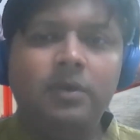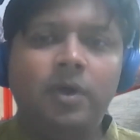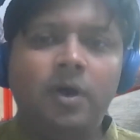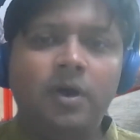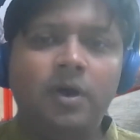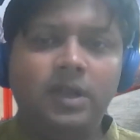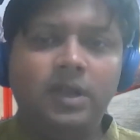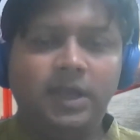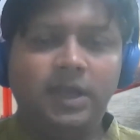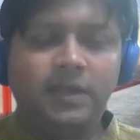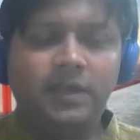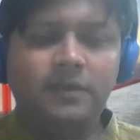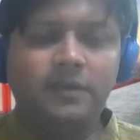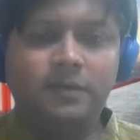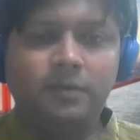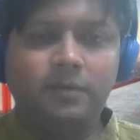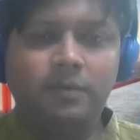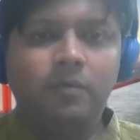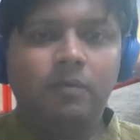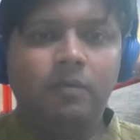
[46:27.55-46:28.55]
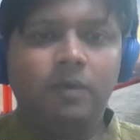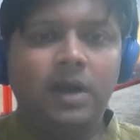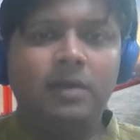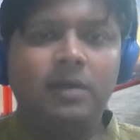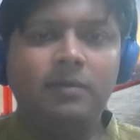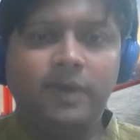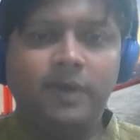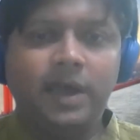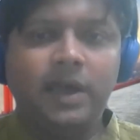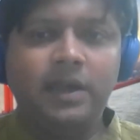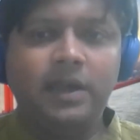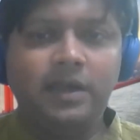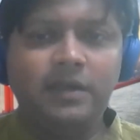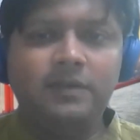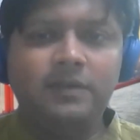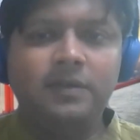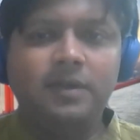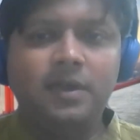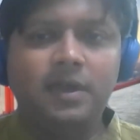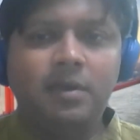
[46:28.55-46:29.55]
not against one
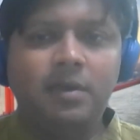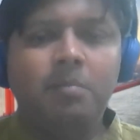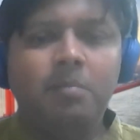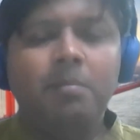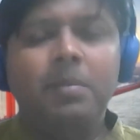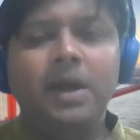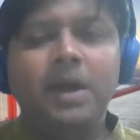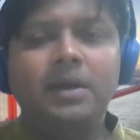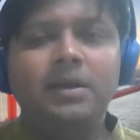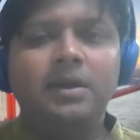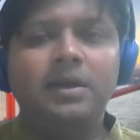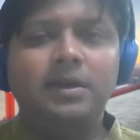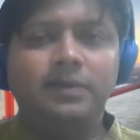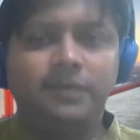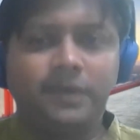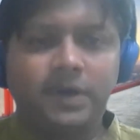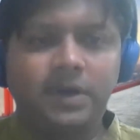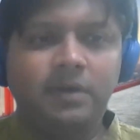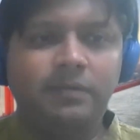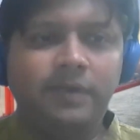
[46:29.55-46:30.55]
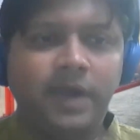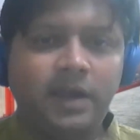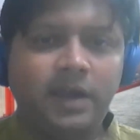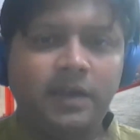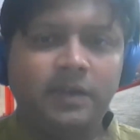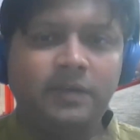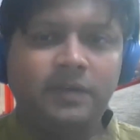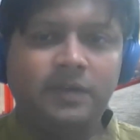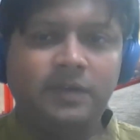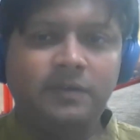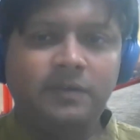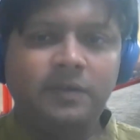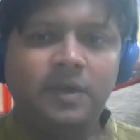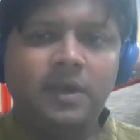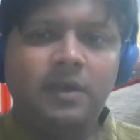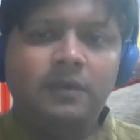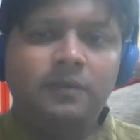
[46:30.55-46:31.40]
virus, but different viruses.